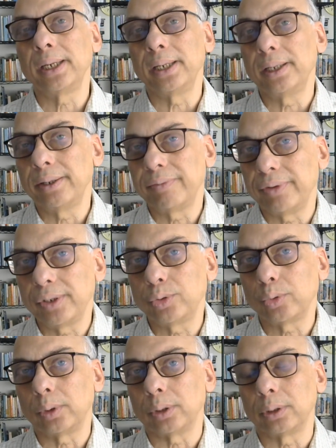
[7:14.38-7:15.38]

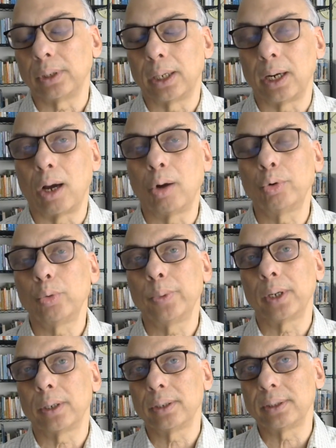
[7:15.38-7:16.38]
individual and how do
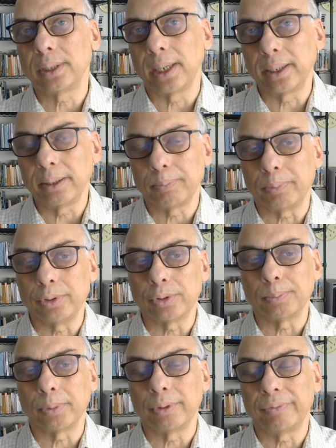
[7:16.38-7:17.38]
we understand the
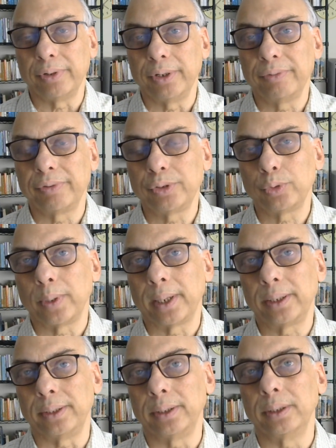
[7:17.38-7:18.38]
principle of
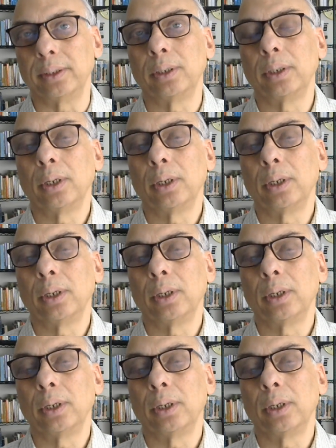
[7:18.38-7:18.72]
individuality?